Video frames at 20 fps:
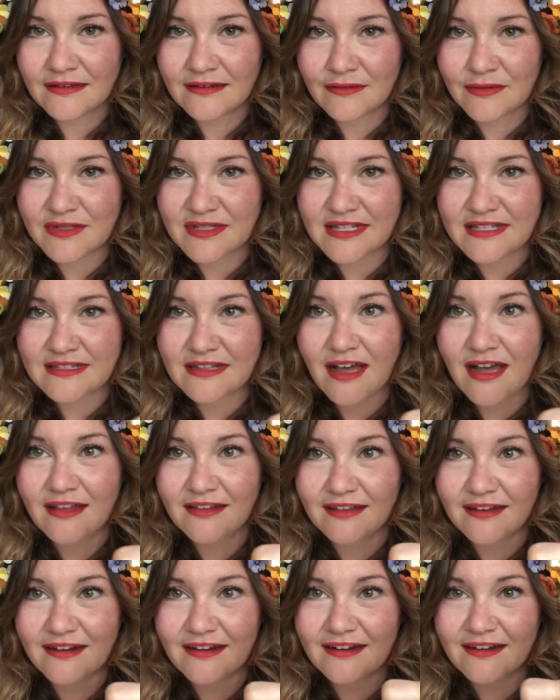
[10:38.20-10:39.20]
It was this
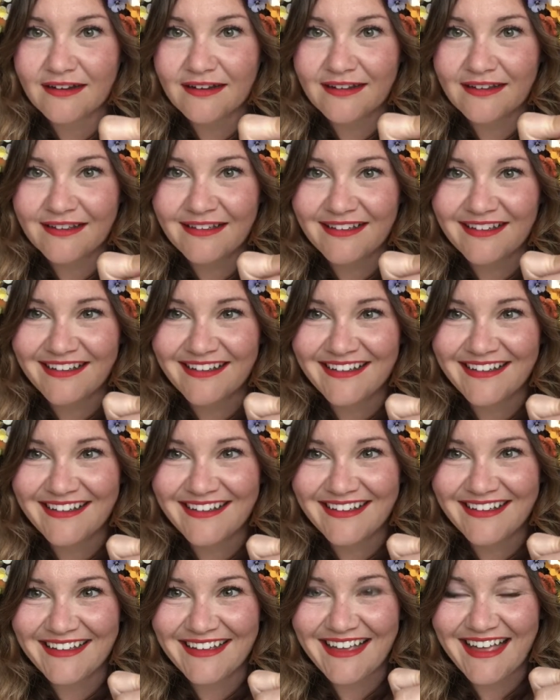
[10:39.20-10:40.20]
color.
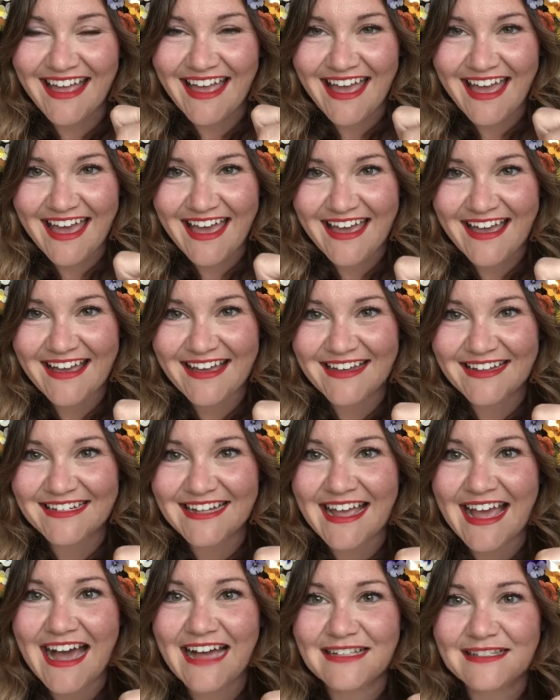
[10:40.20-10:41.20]
And
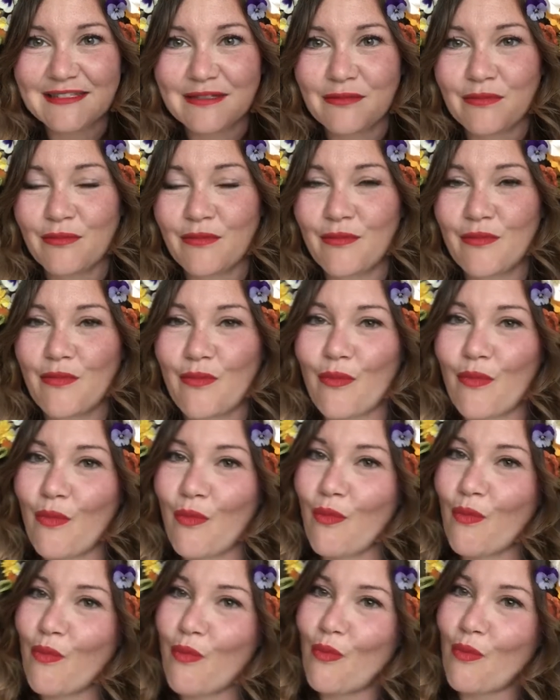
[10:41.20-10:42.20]
I asked them
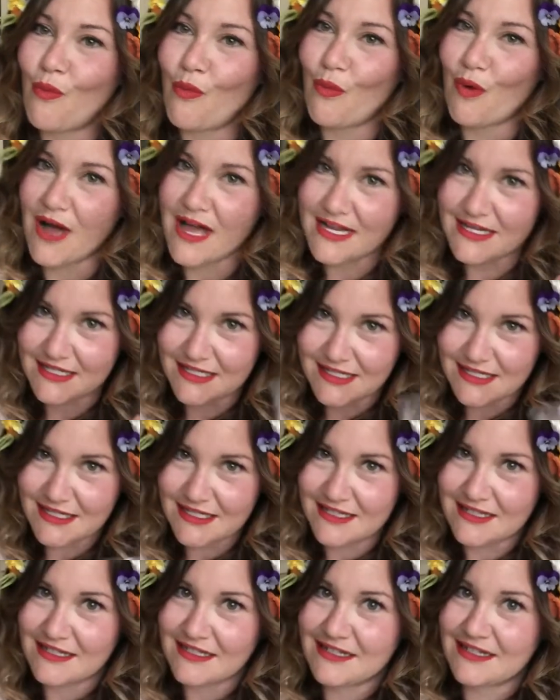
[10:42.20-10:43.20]

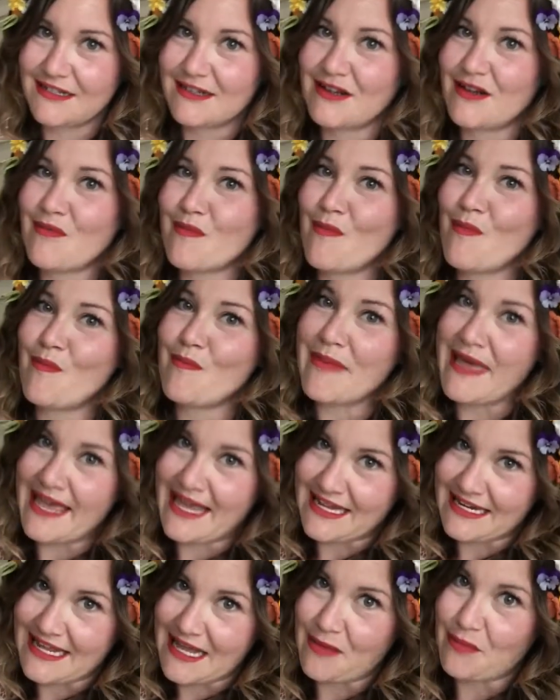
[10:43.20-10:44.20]
what
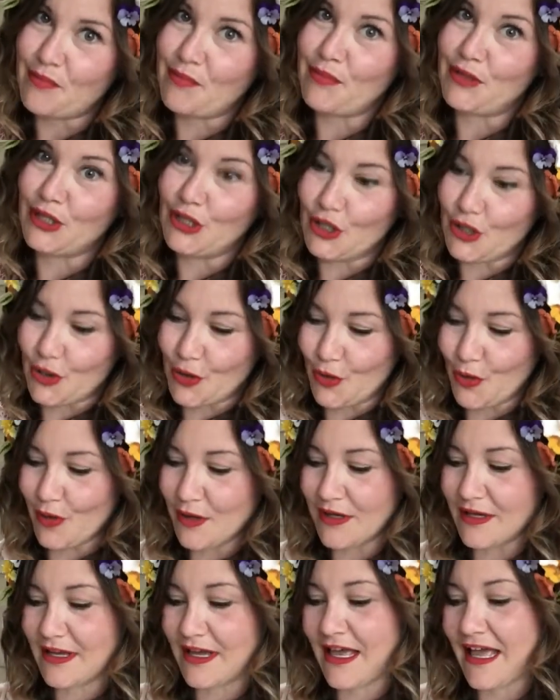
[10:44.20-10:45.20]
made it
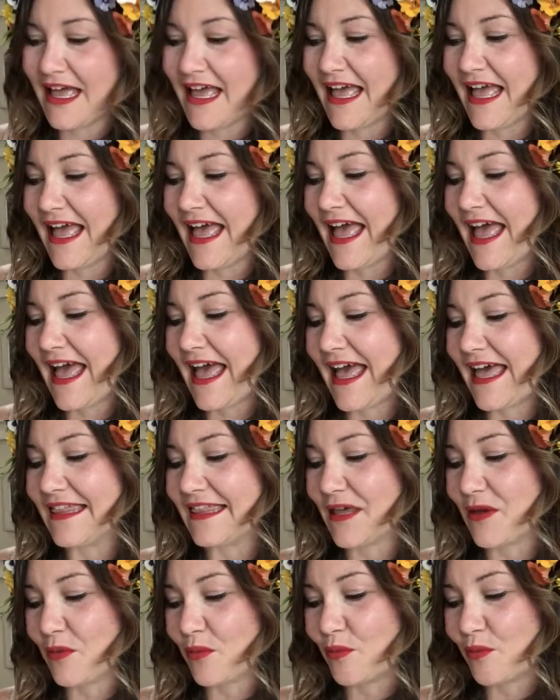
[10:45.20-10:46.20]
blue, and
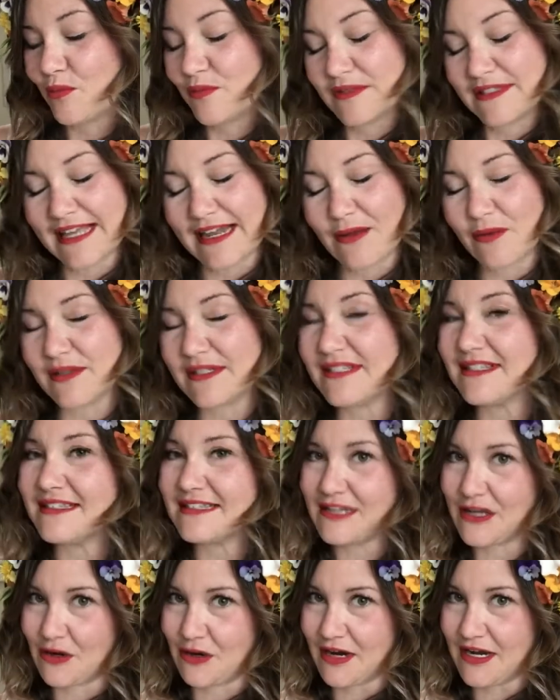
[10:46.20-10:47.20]
they said it was a
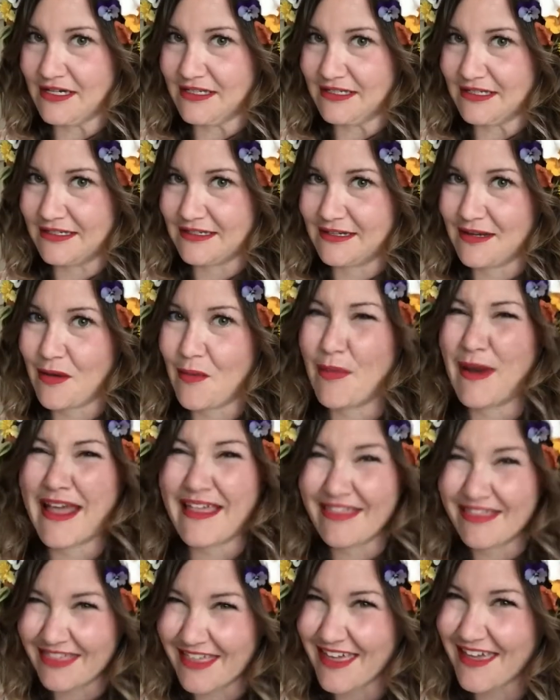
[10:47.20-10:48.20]
secret, but
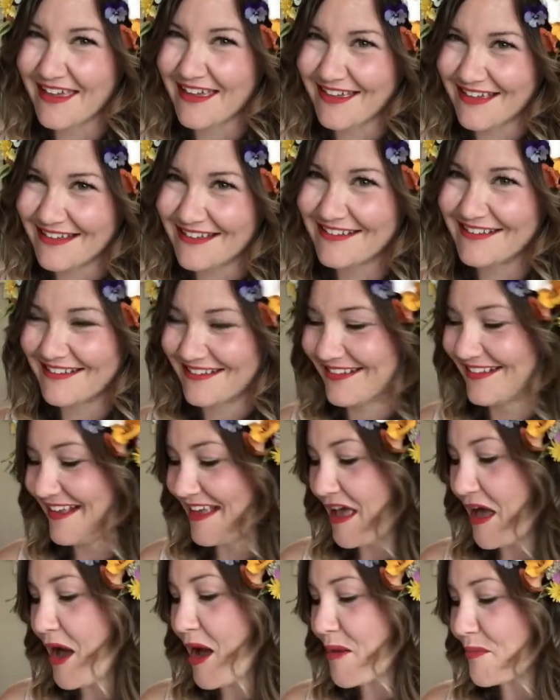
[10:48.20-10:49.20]

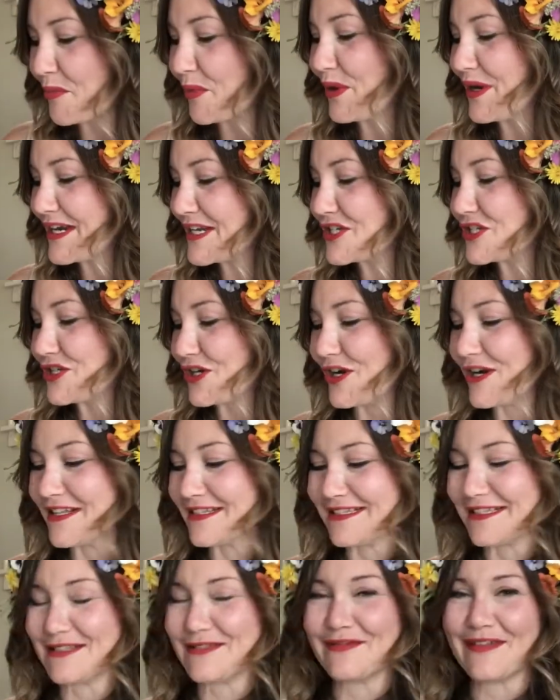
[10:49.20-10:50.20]
I'm pretty sure it's
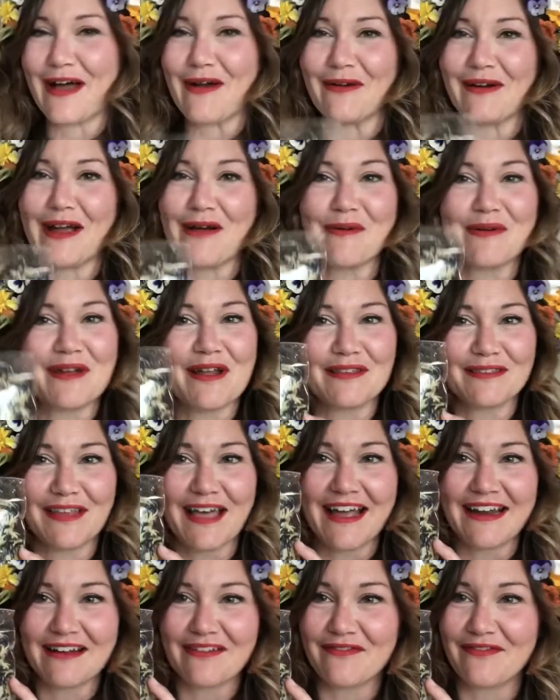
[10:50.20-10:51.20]
this flower. I went
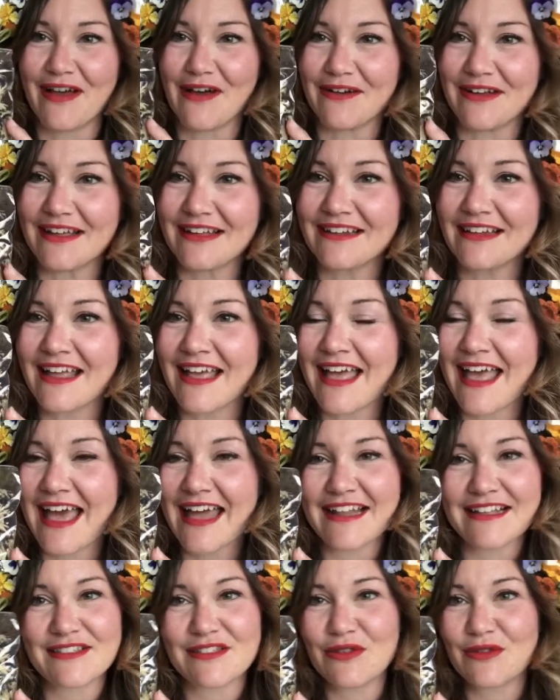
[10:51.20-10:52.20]
online and found it, and
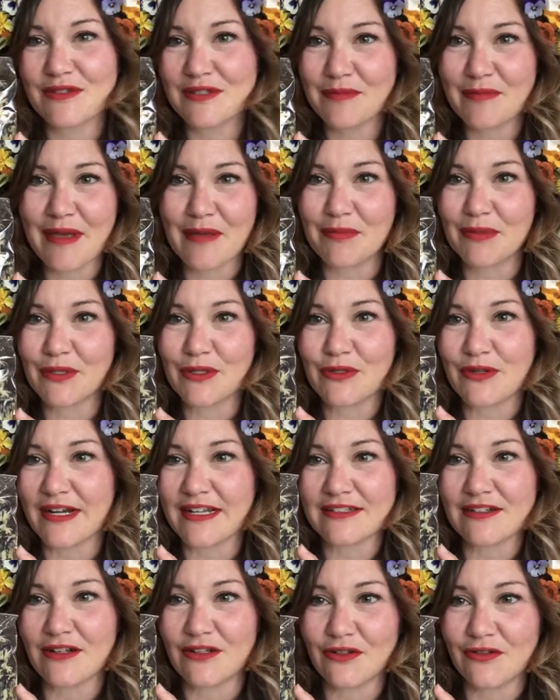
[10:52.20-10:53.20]
it's used to make blue
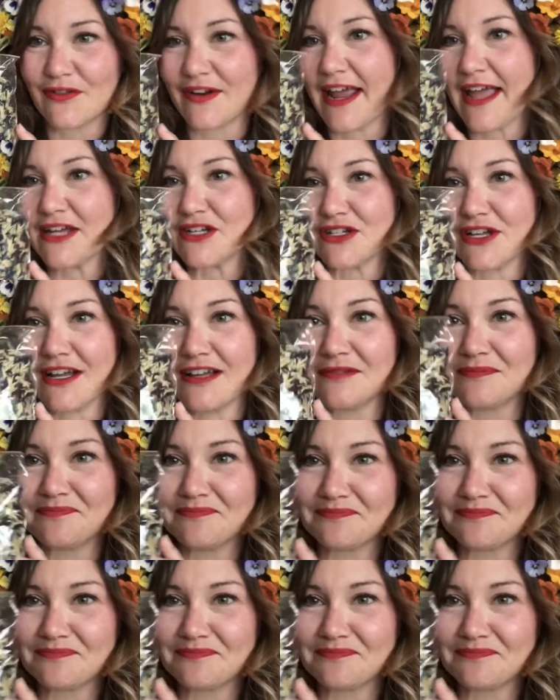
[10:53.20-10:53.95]
drinks all over Asia.